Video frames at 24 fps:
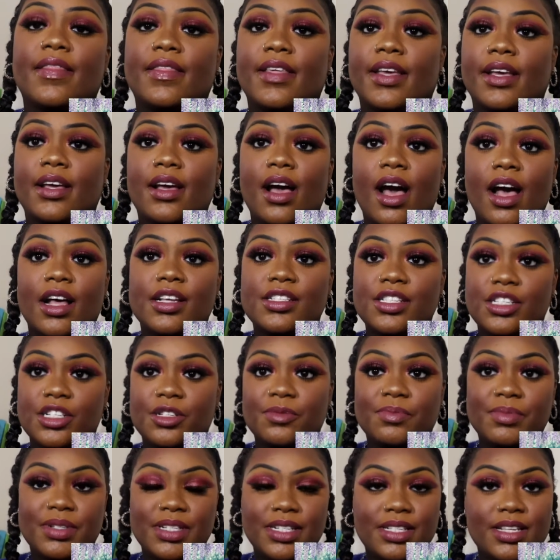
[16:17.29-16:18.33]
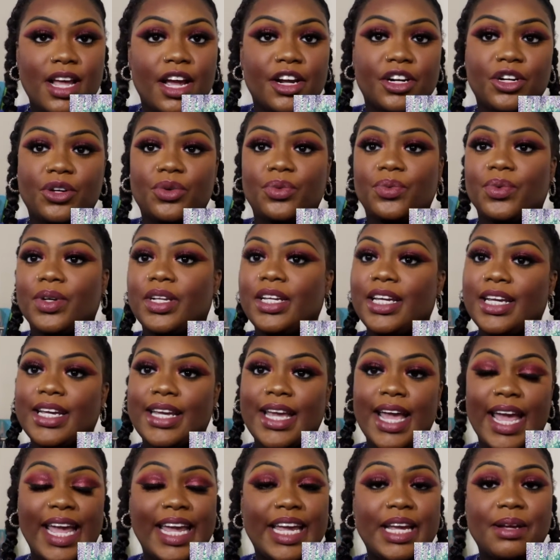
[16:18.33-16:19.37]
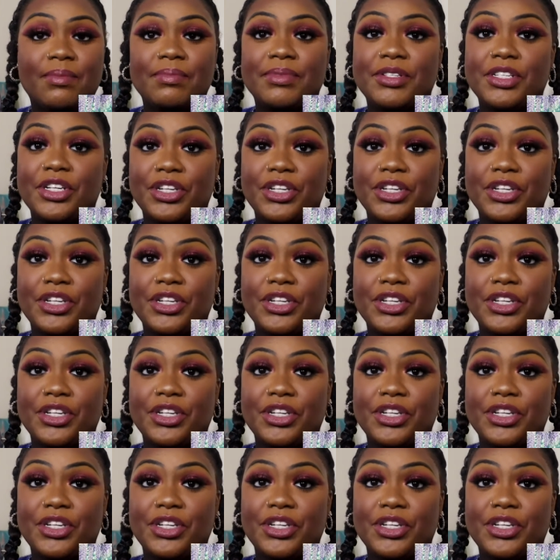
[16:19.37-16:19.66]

the costume designer really came